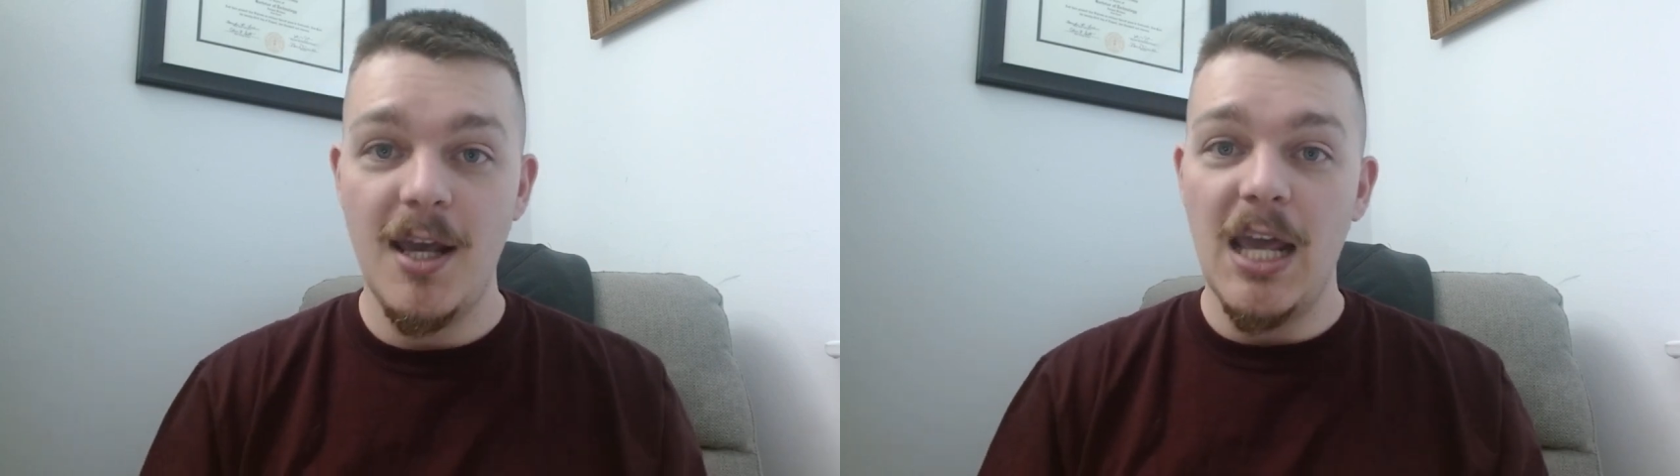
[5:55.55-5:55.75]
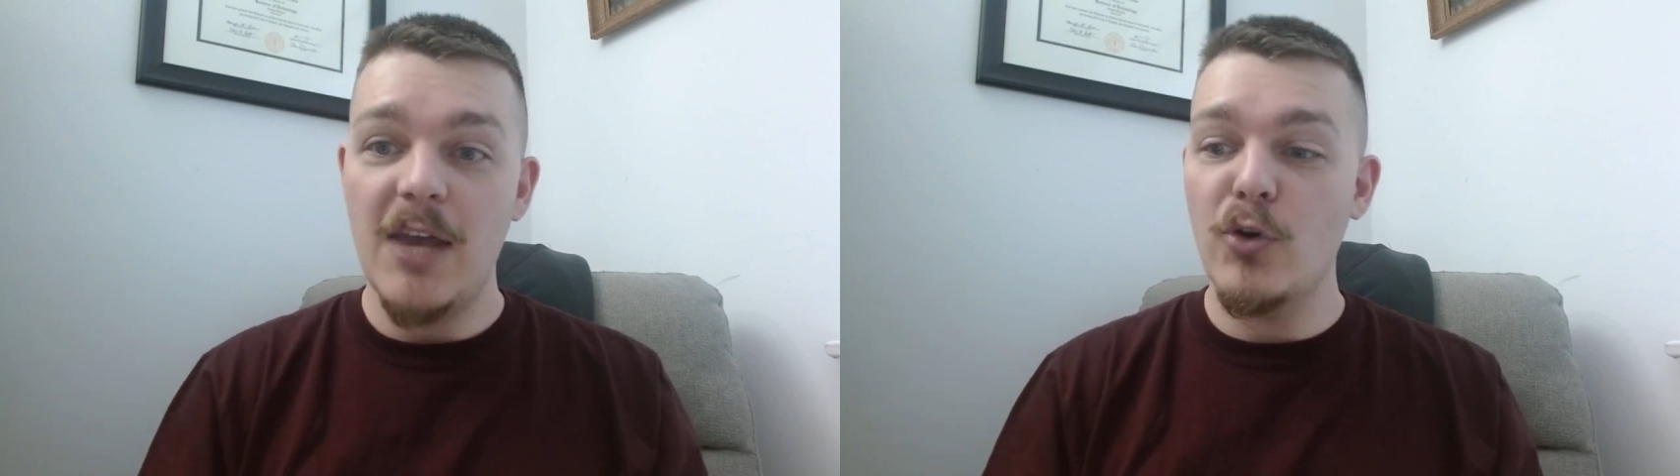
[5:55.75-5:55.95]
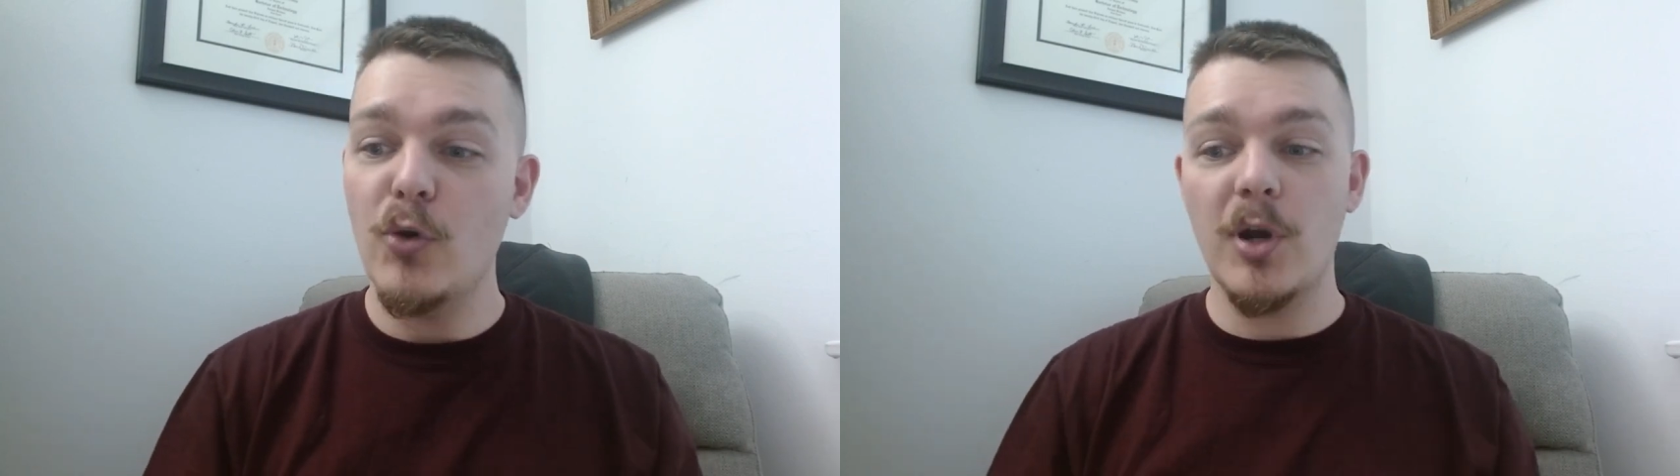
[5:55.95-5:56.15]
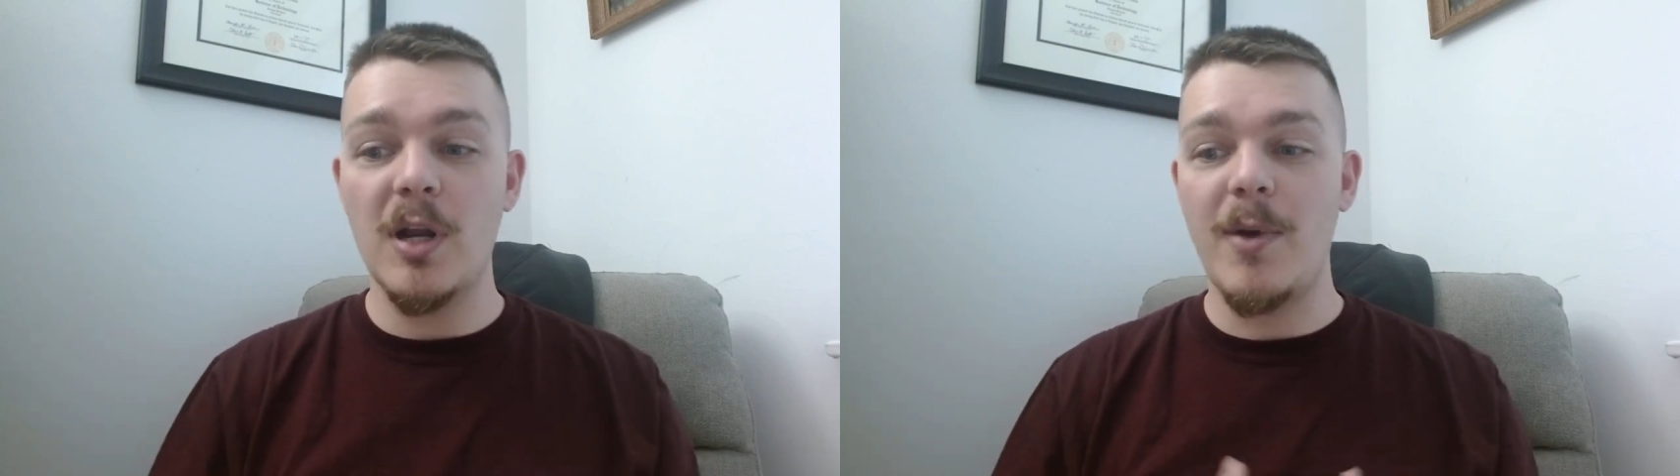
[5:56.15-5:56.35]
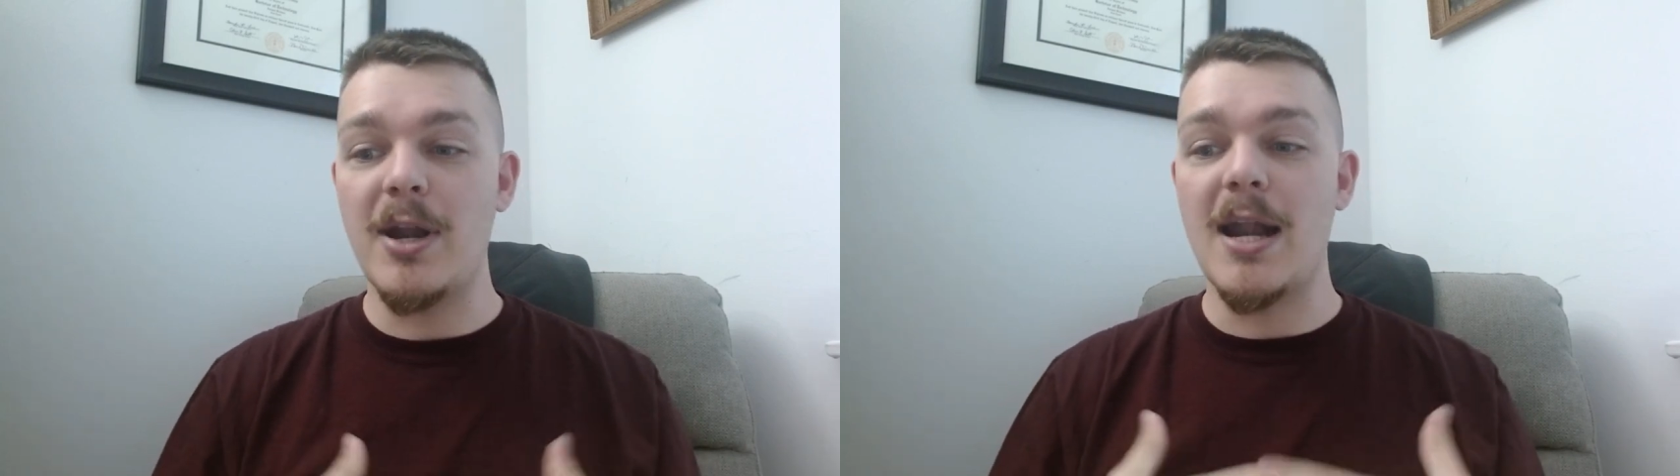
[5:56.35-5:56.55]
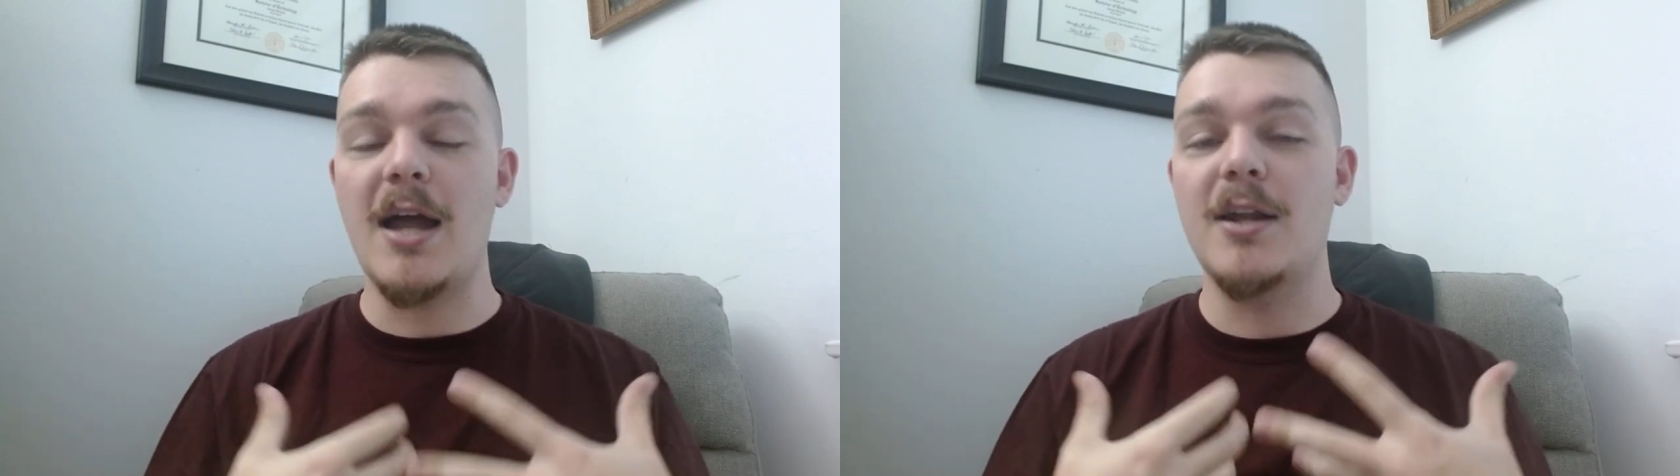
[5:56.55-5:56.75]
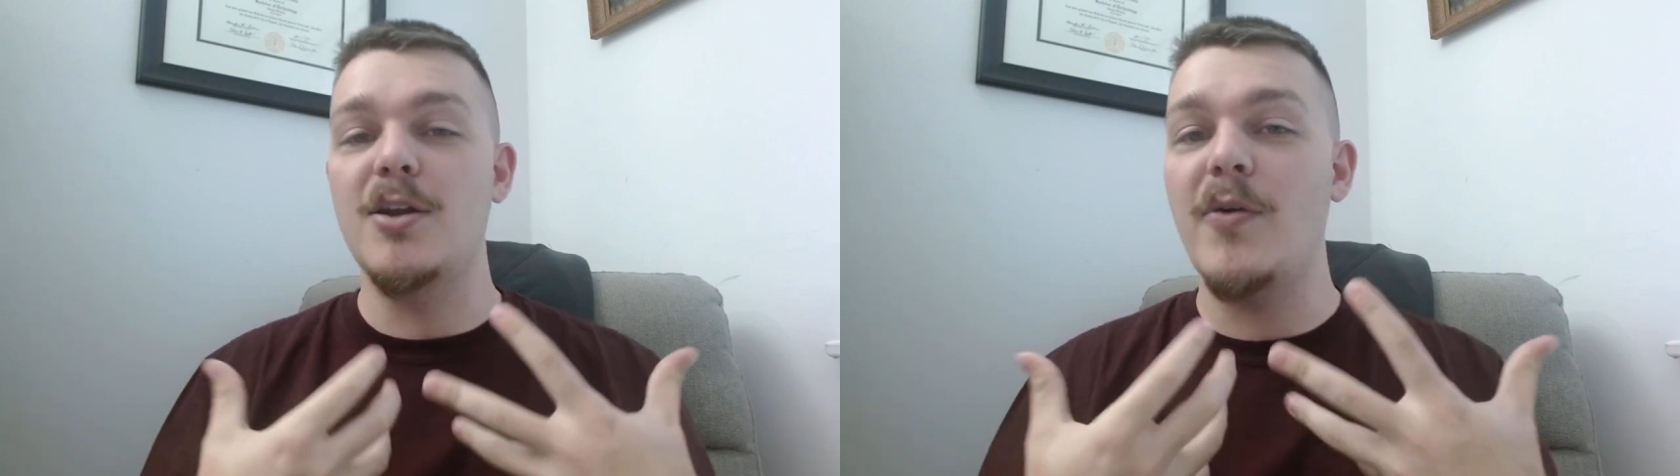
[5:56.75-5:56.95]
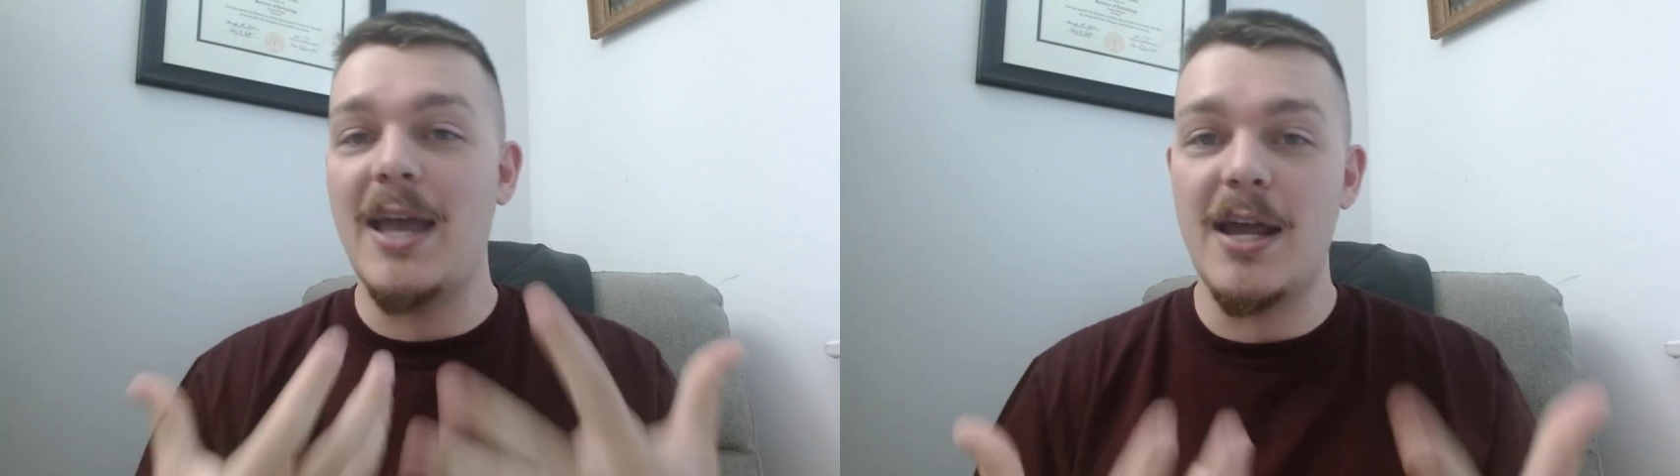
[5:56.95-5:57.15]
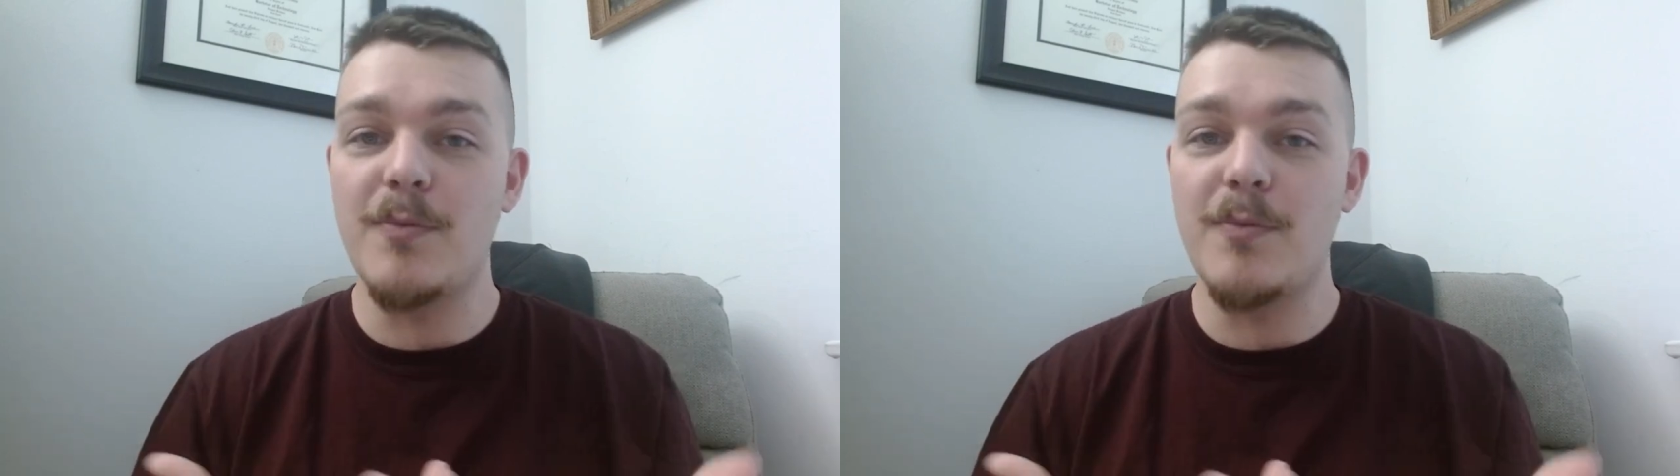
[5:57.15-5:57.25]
if you're worried about not knowing how to